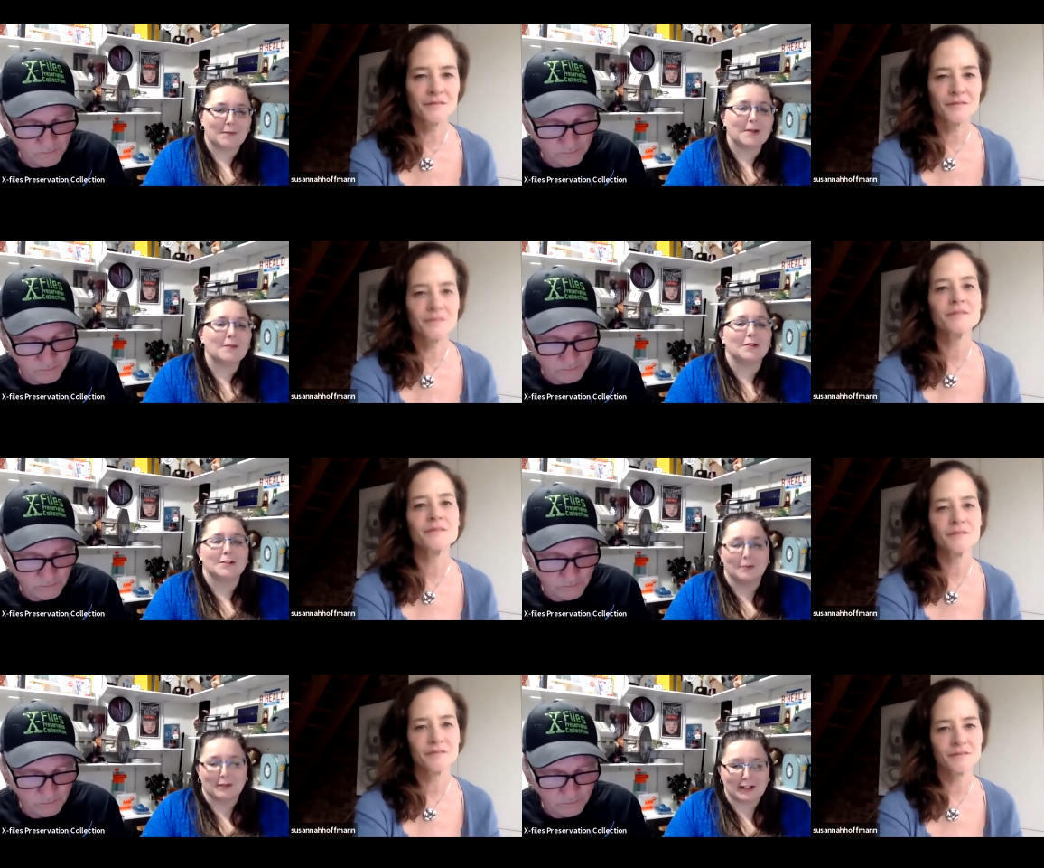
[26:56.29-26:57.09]
Speaker 1: from it was
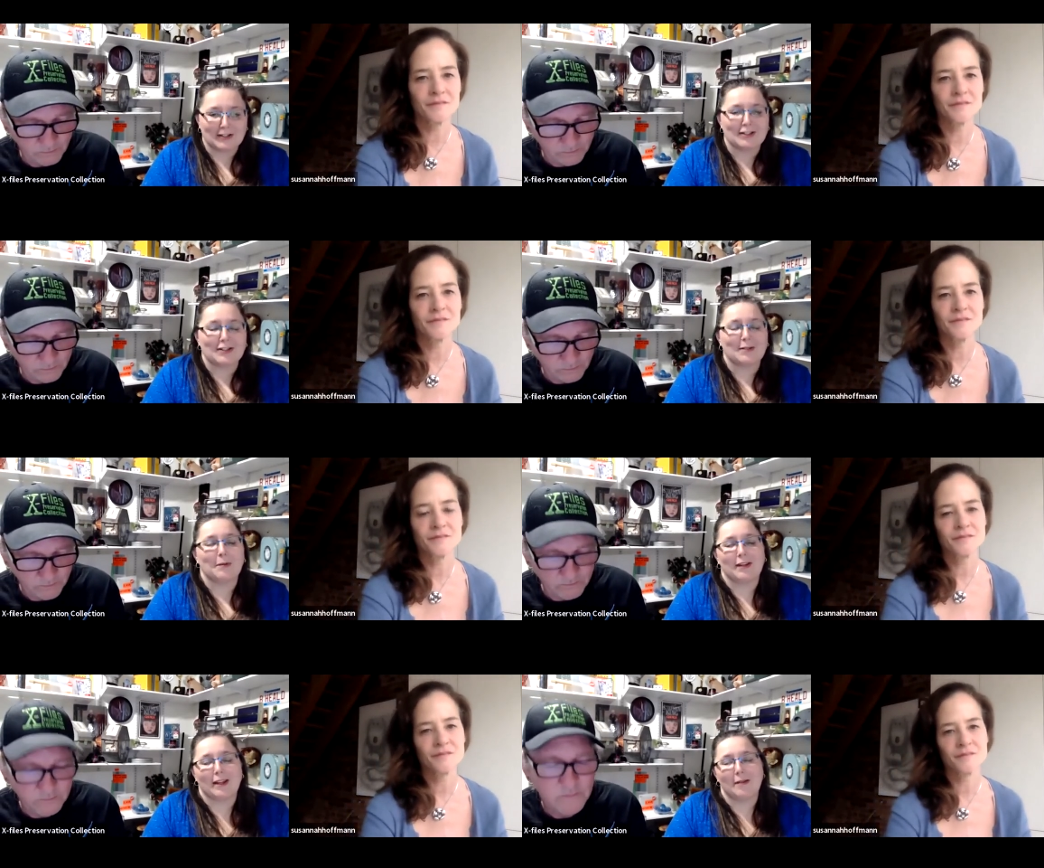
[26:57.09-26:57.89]
her relationship
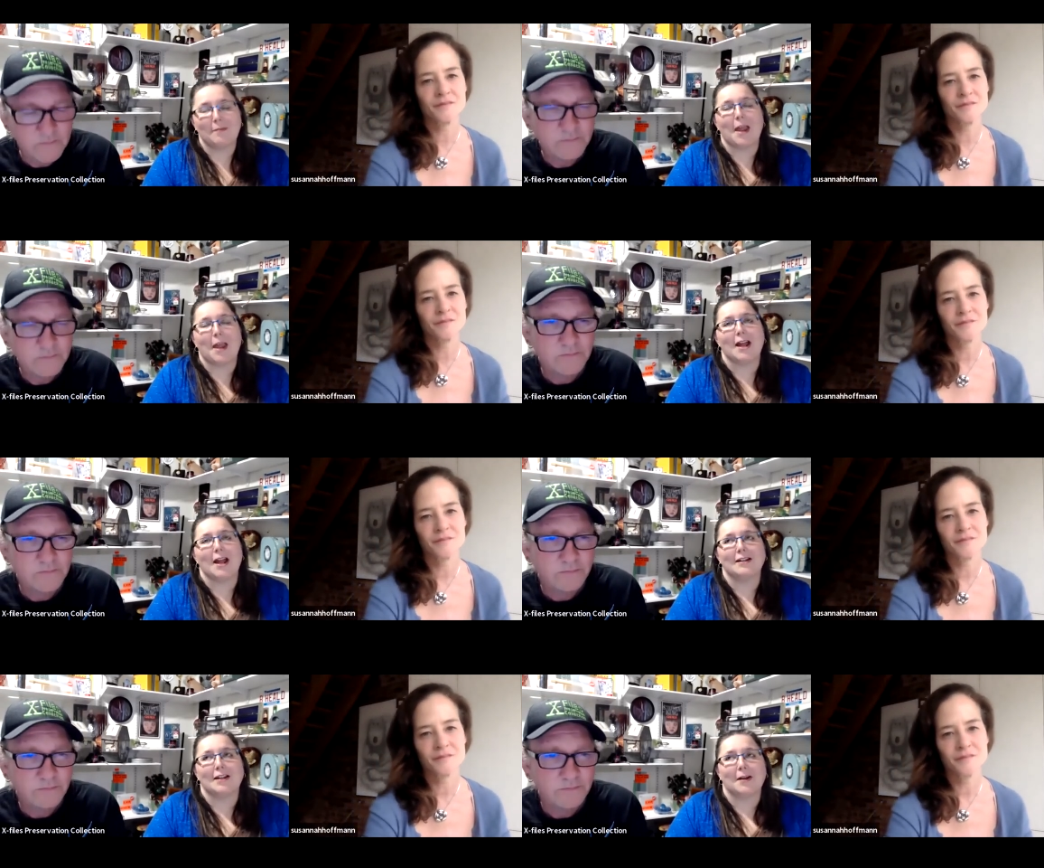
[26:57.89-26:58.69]
with him.
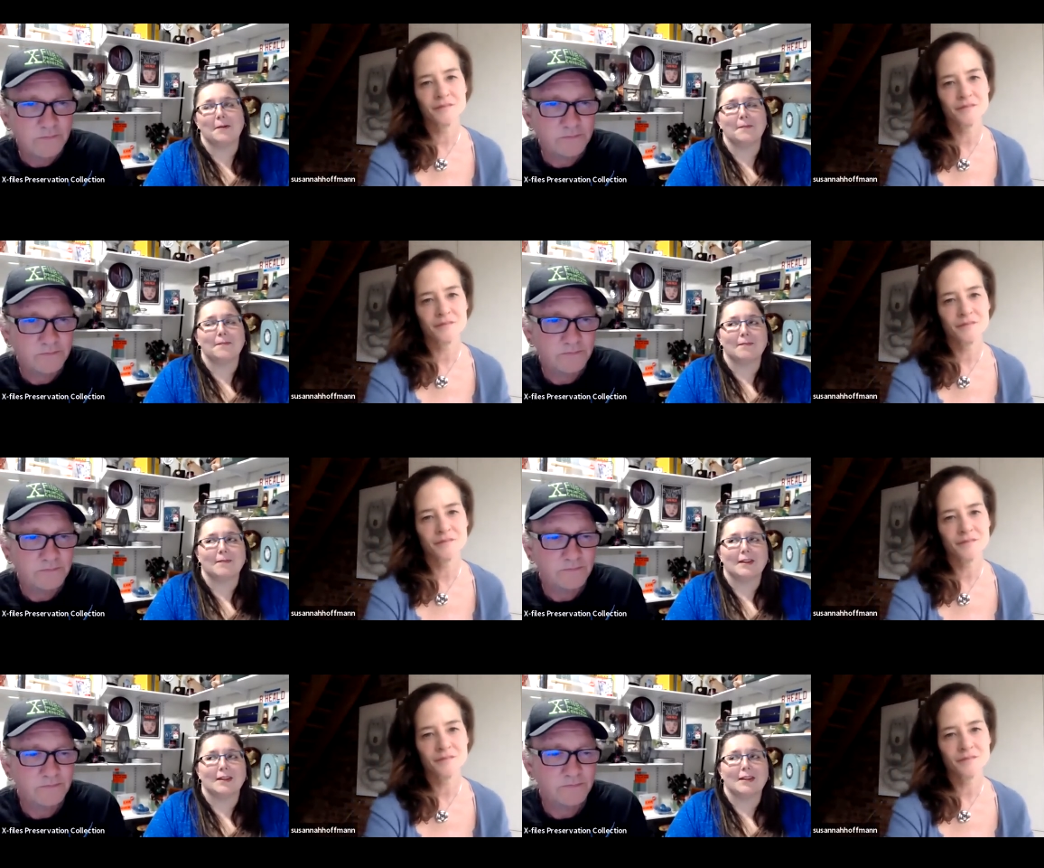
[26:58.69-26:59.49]
And um,
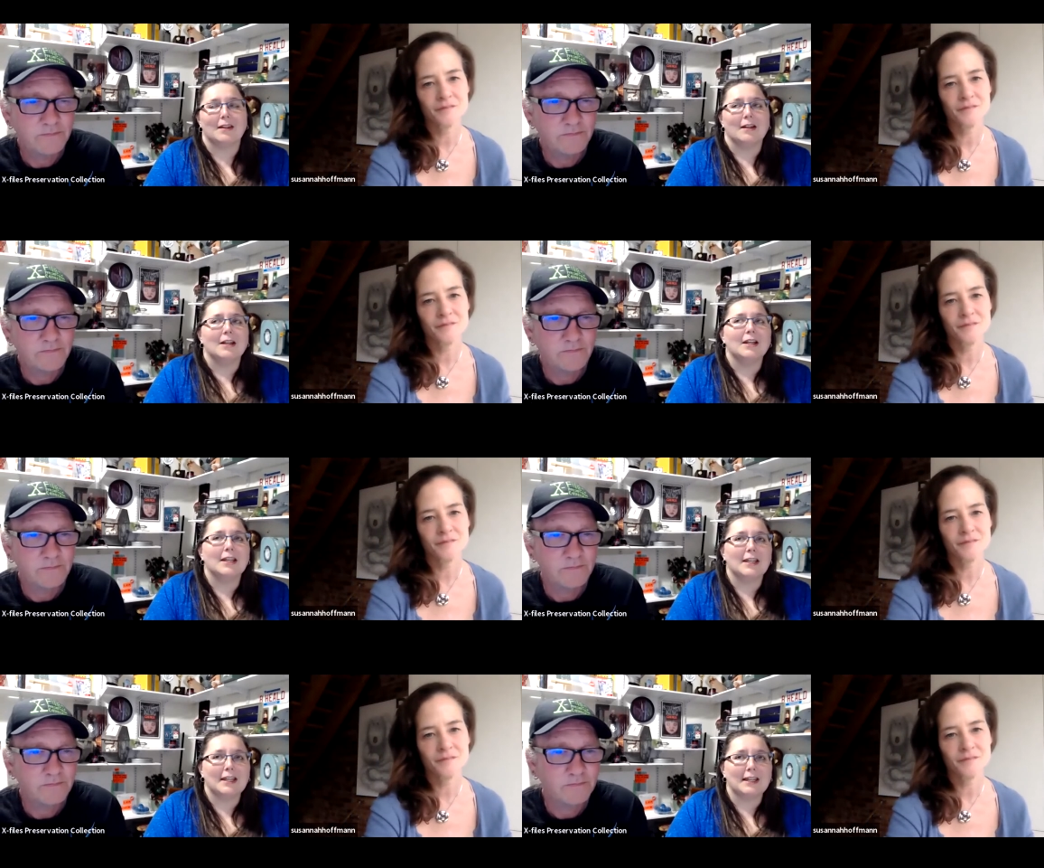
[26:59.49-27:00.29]

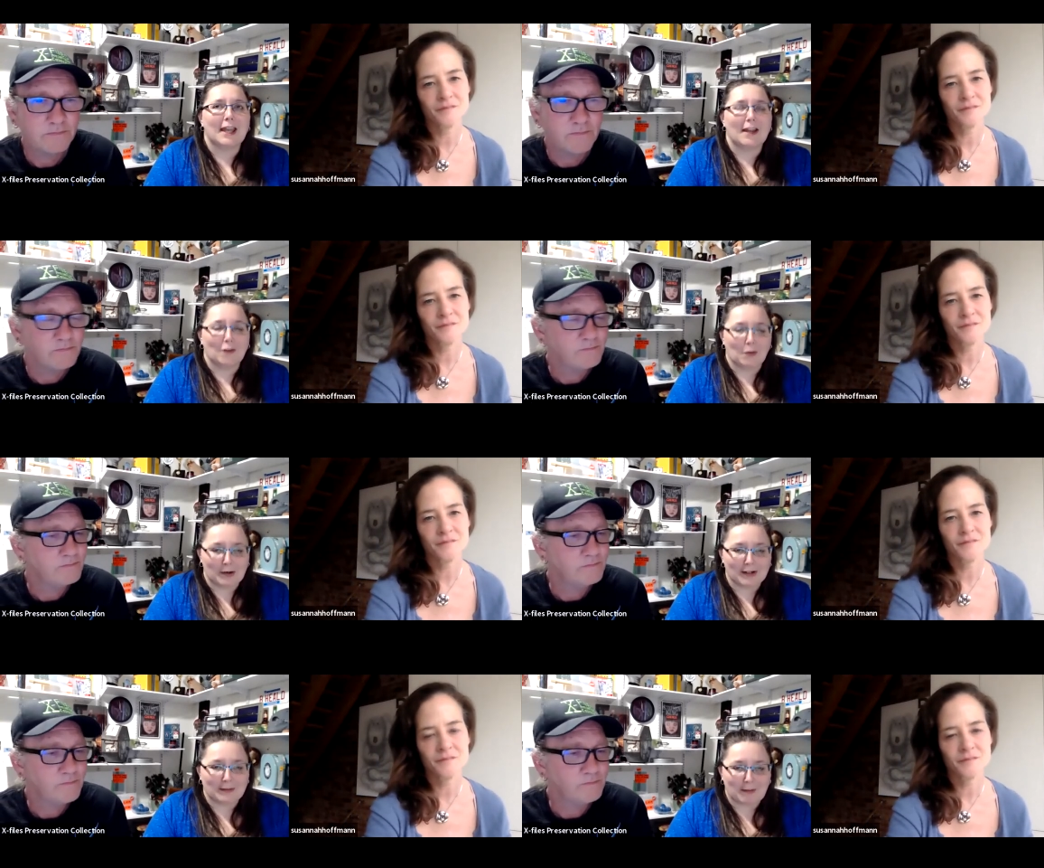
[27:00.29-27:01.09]
he gave her
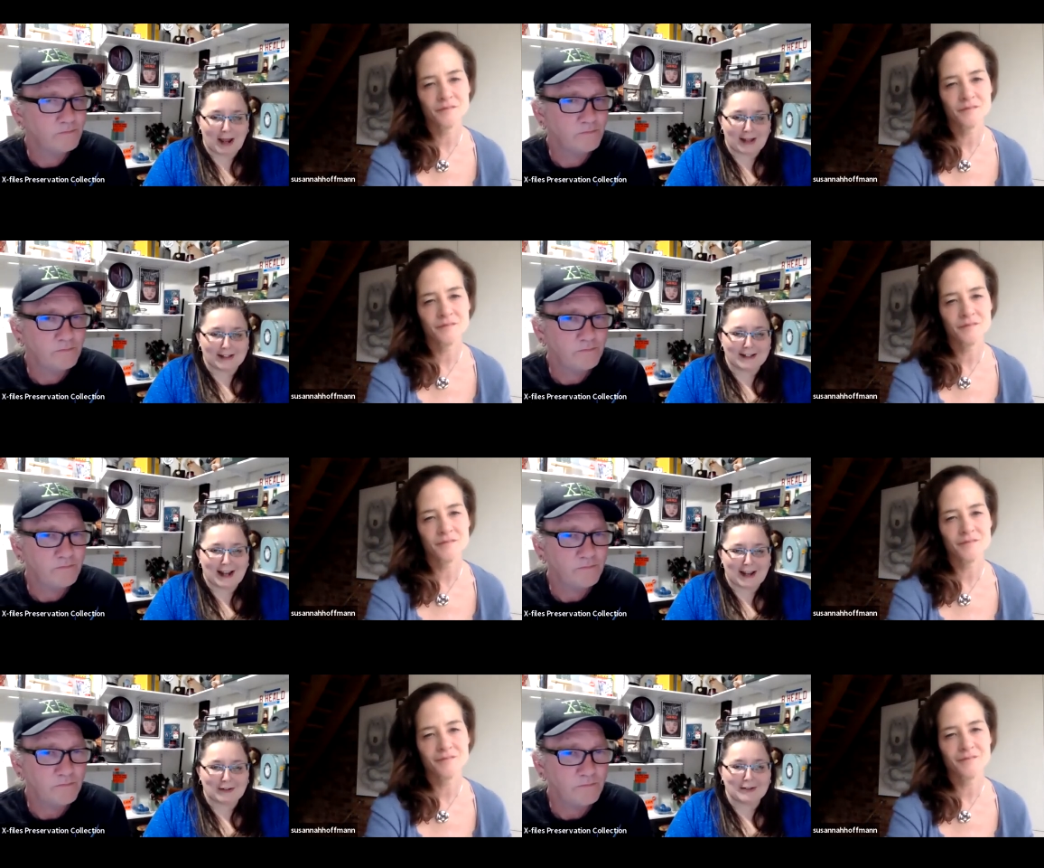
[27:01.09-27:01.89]
one of the Polly
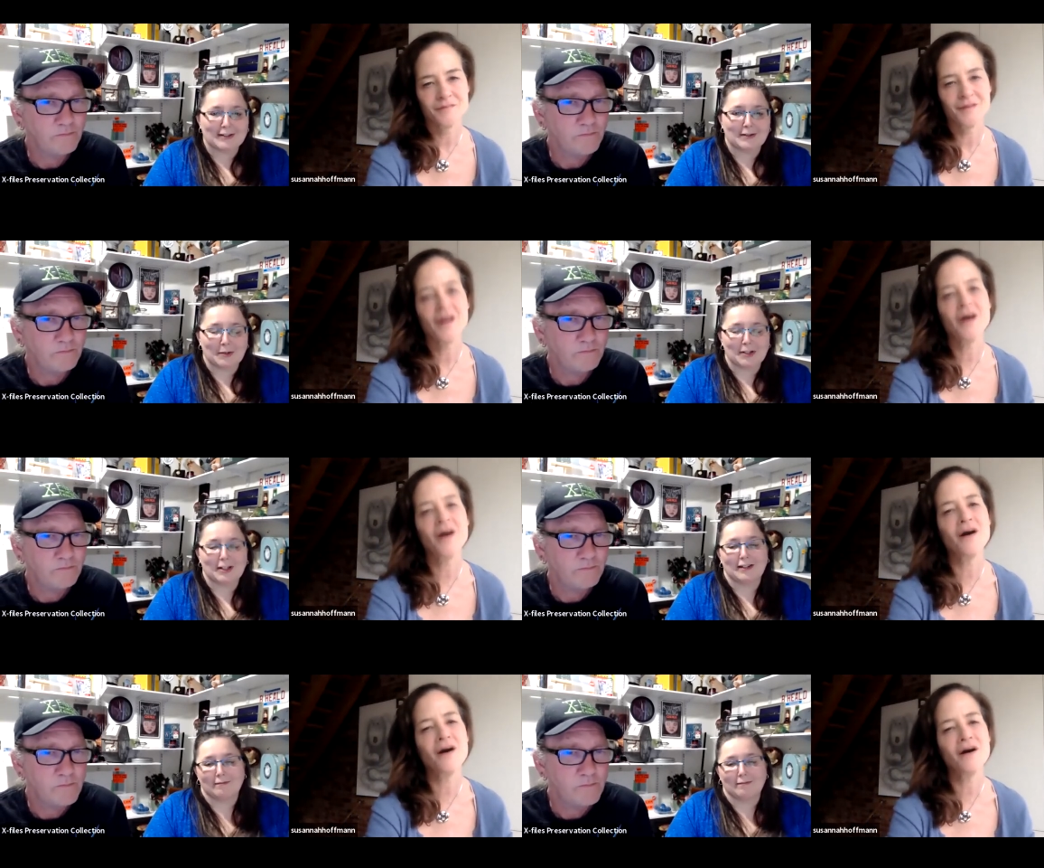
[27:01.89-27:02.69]
dolls, the one Aww.
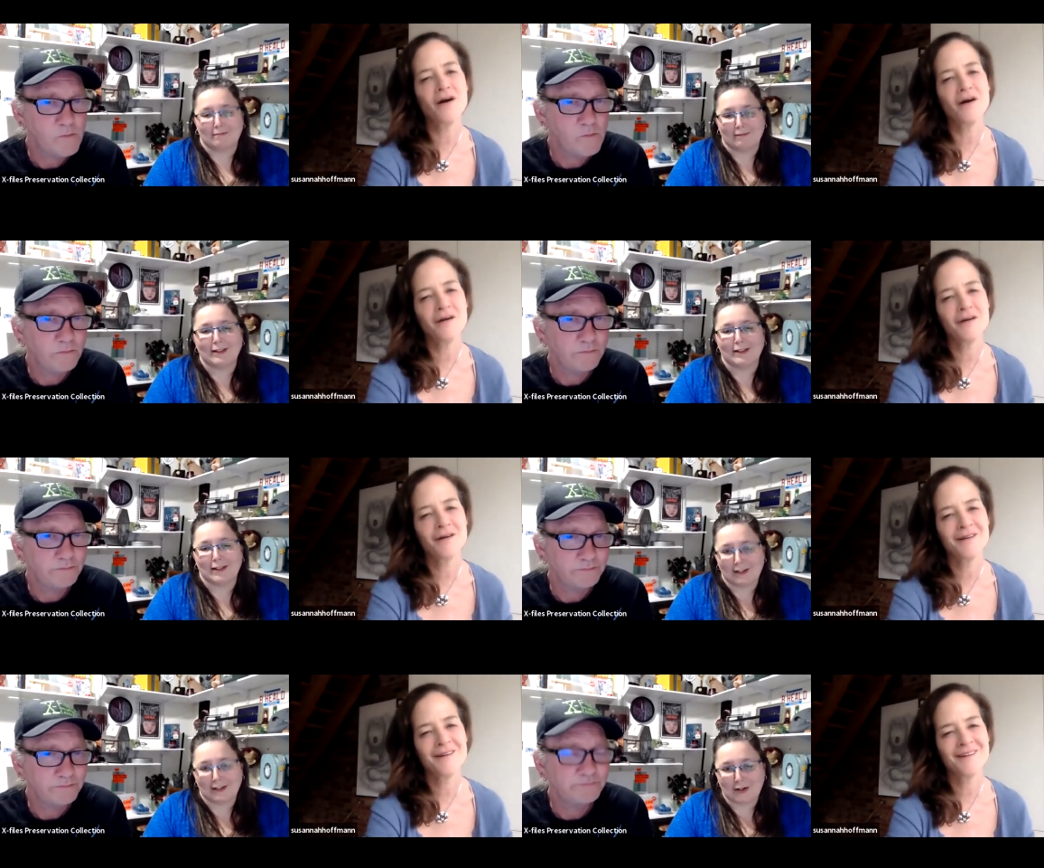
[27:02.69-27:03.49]
that
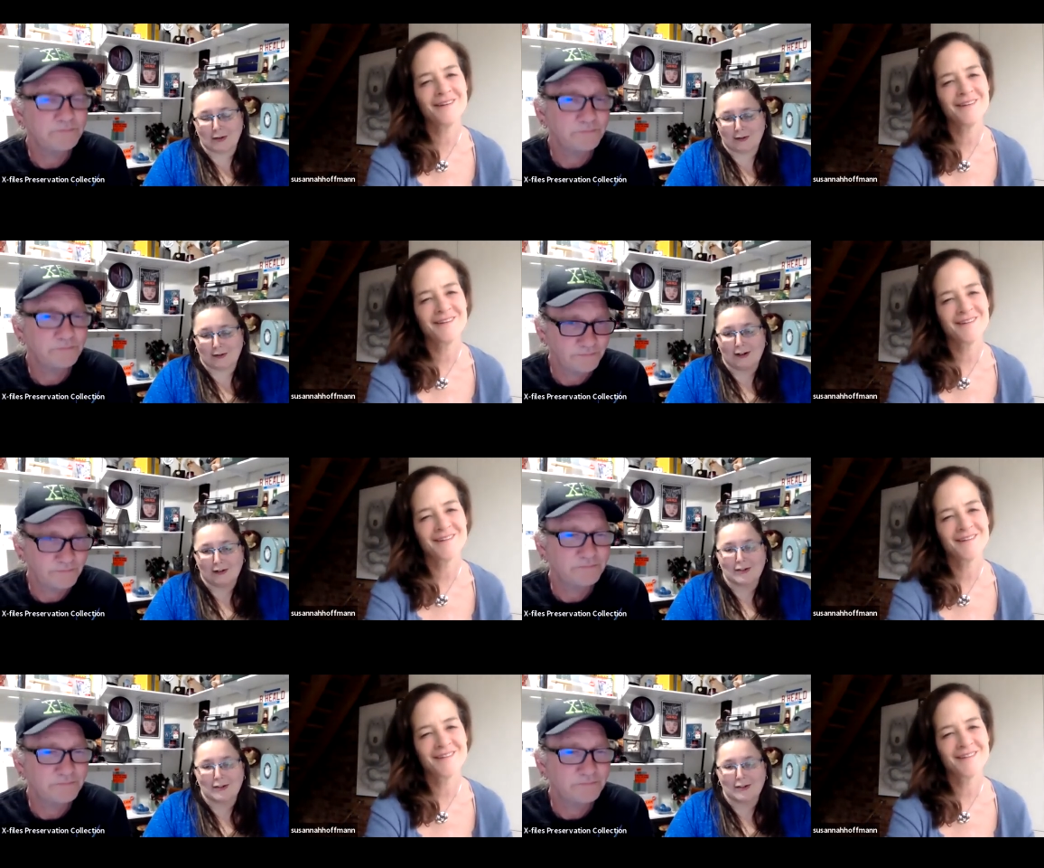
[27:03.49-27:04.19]
the you know the